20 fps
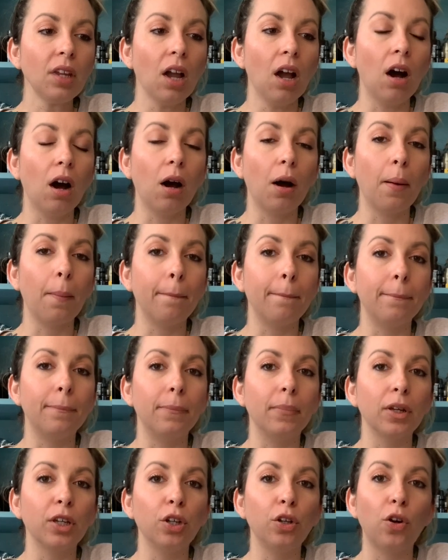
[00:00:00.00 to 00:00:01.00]

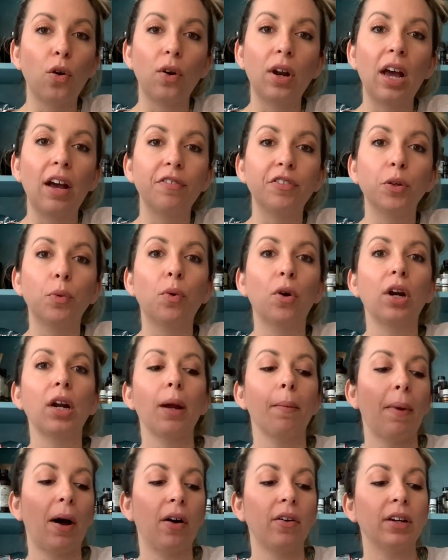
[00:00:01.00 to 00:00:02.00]
You don't have to worry
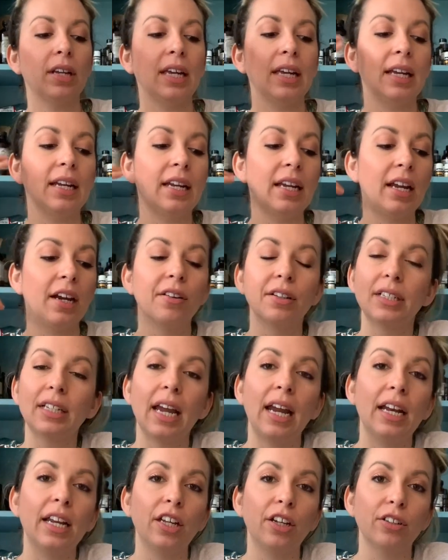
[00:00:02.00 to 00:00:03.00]
about it
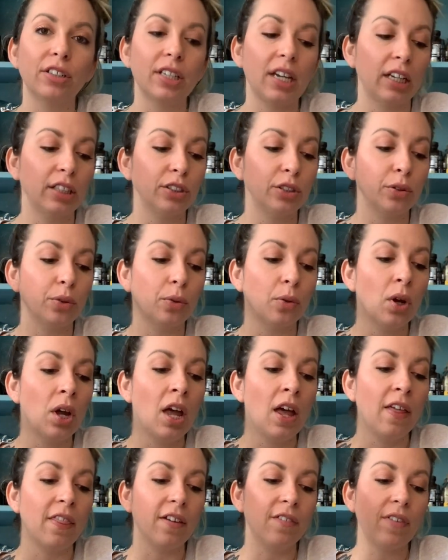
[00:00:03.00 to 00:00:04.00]
irritating your tattoo.
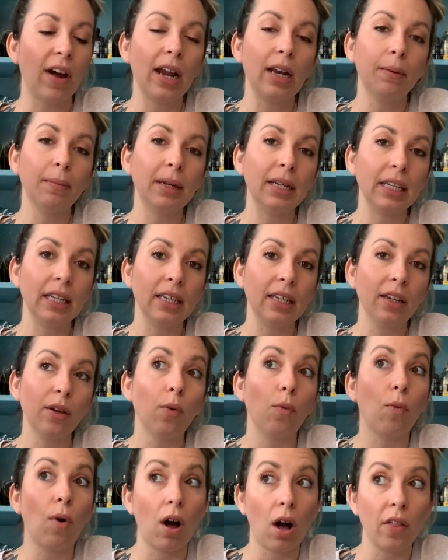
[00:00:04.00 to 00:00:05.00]
The vitamin E,
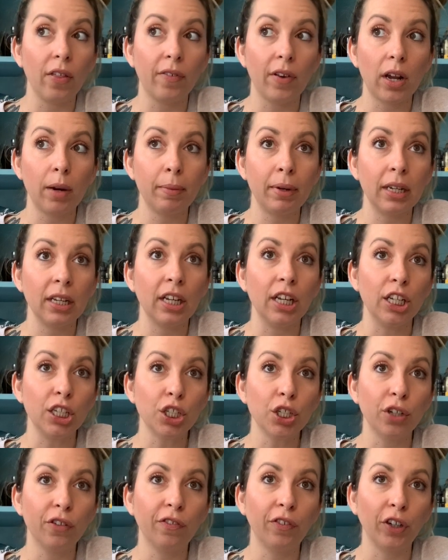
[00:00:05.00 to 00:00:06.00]
while the vitamin E is
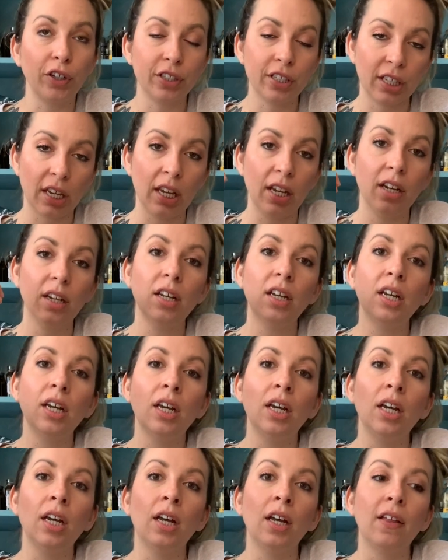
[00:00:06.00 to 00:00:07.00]
good for your skin,
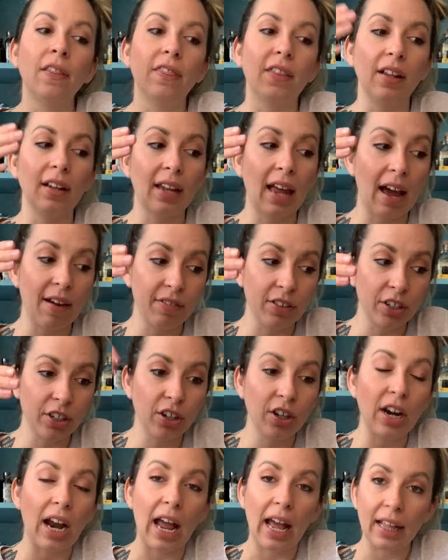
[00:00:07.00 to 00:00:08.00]
the lavender
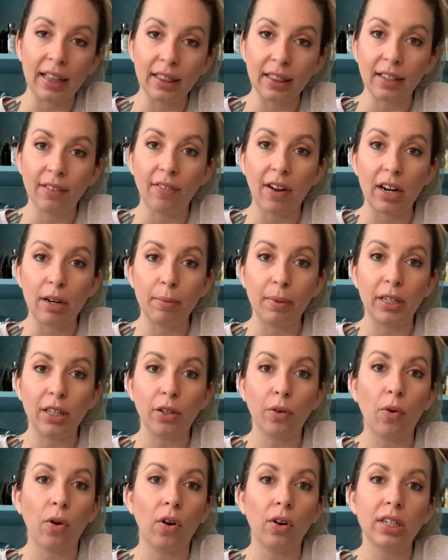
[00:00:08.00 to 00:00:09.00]
and the vitamin E
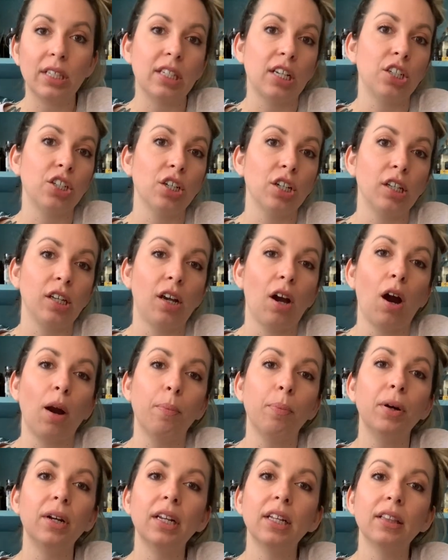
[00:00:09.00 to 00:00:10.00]
oil essentially are
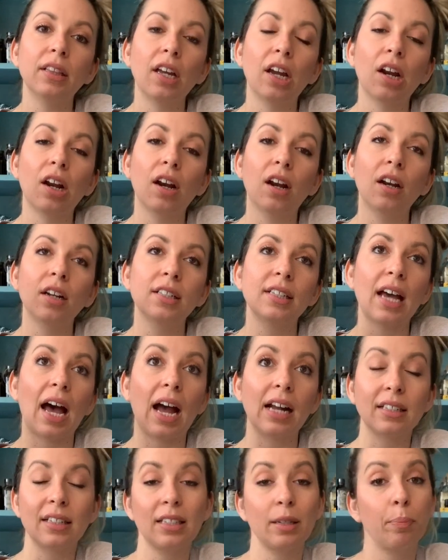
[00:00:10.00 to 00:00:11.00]
put in there to
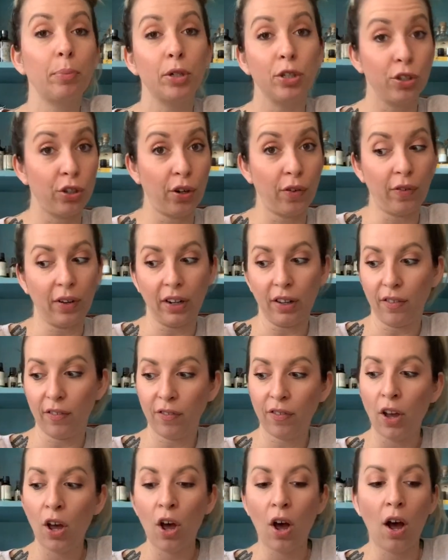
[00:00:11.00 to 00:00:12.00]
act as a preservative.
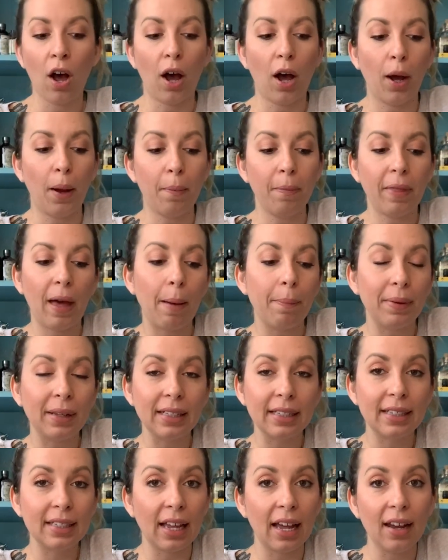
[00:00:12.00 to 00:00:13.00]
That being
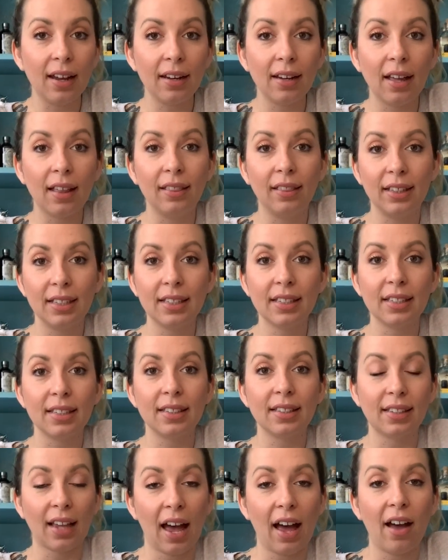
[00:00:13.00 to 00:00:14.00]
said, this
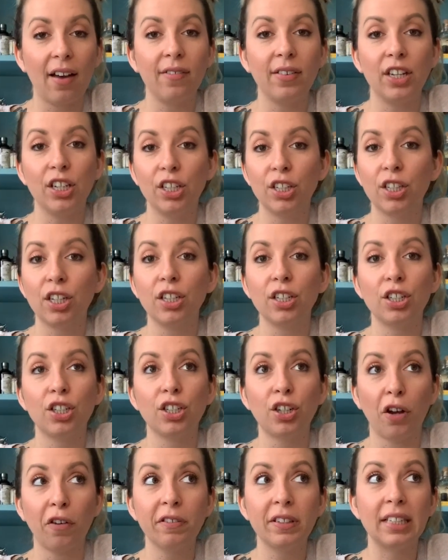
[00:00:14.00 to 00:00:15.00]
salve is
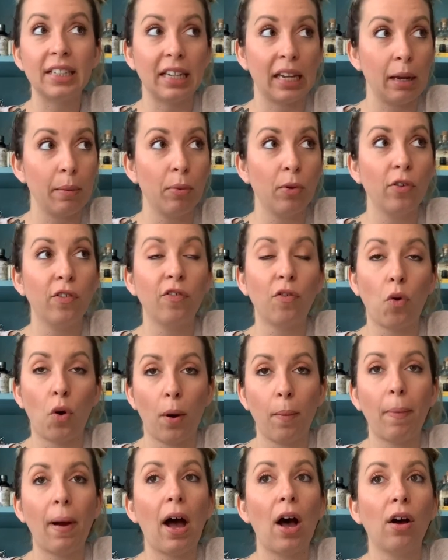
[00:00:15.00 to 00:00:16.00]
shelf stable for
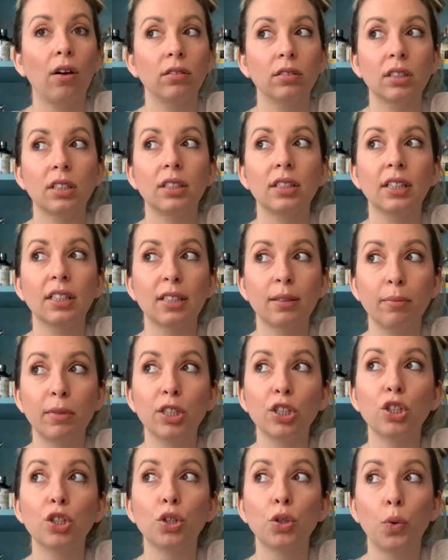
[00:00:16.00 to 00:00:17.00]
about 6
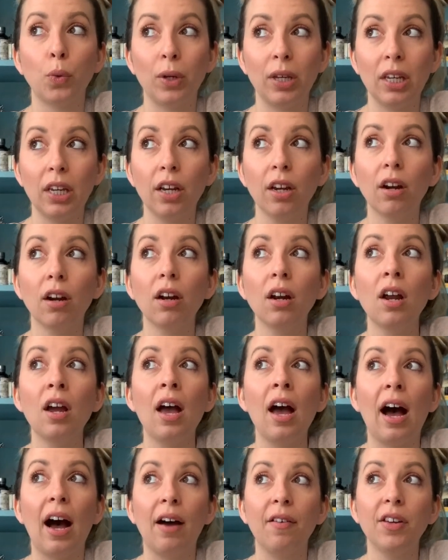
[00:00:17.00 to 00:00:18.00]
months to a year.
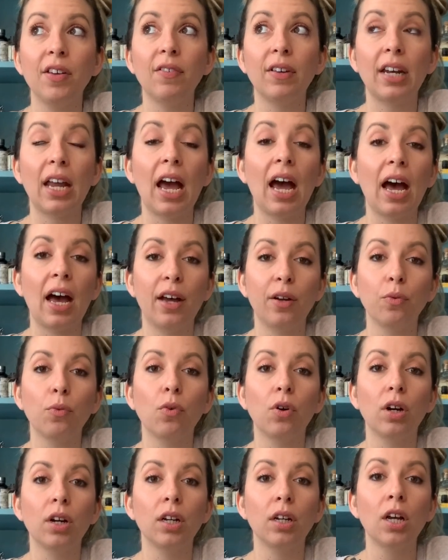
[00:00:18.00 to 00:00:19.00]
I've even had
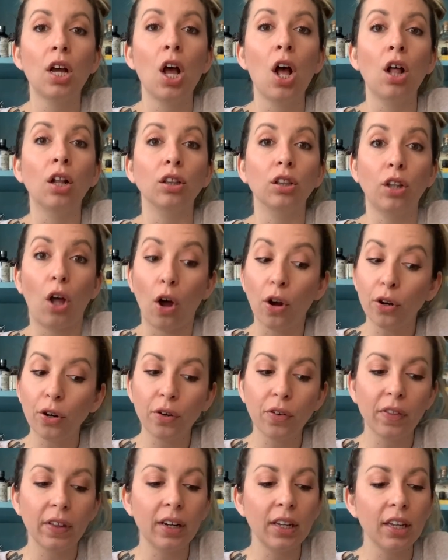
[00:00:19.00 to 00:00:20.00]
one longer
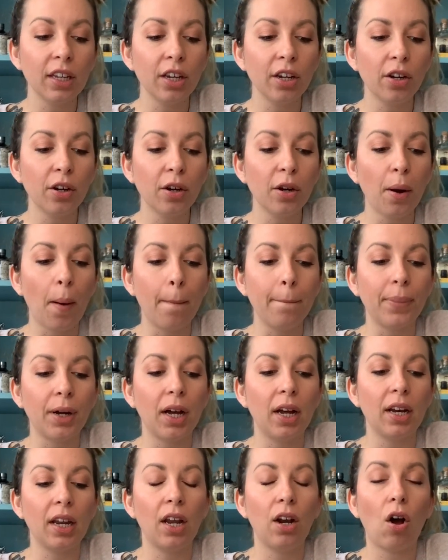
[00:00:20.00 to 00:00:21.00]
than a year,
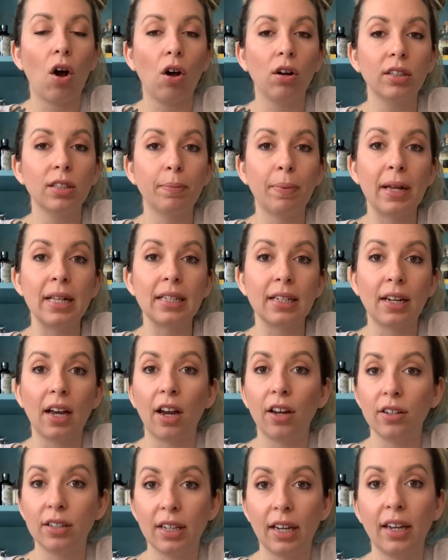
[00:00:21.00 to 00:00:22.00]
but it all depends on how
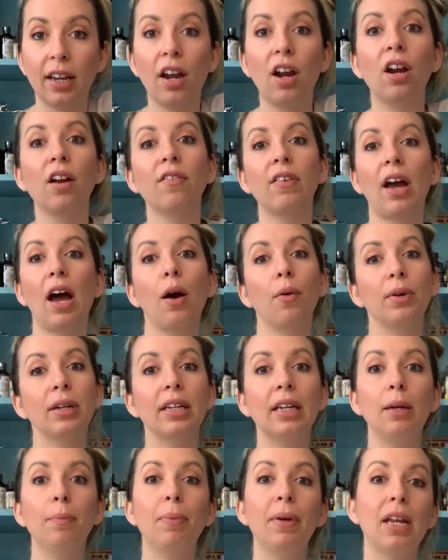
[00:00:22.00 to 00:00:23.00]
you take care of it. I would
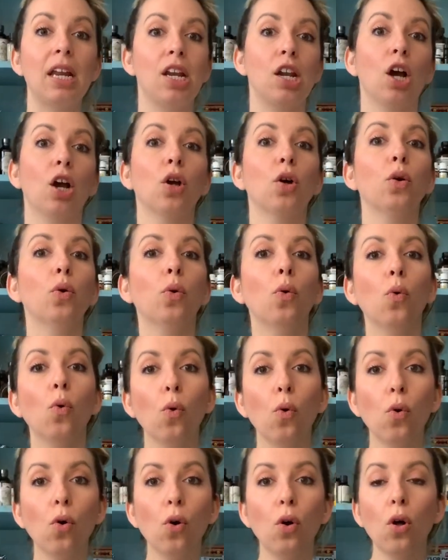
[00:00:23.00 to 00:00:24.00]
keep it in a
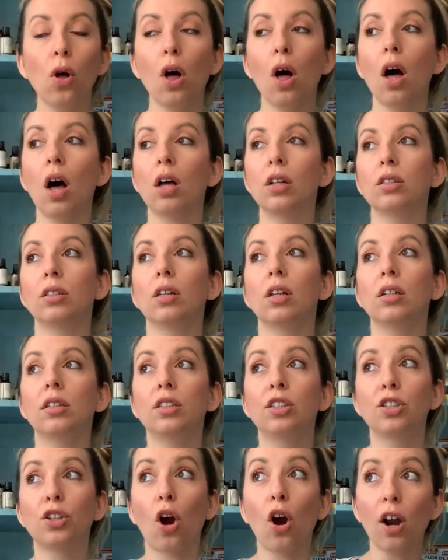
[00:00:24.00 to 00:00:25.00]
cool,
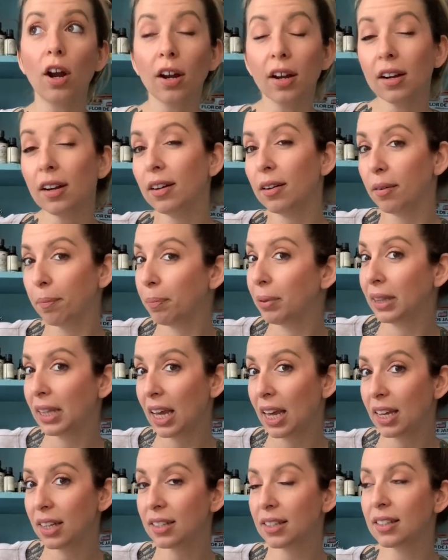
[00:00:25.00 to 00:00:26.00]
dark
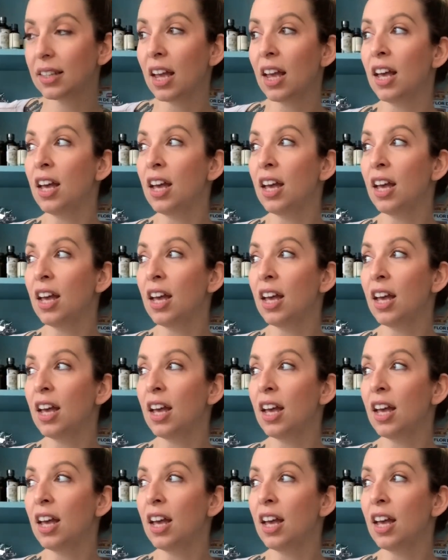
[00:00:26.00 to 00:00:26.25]
place.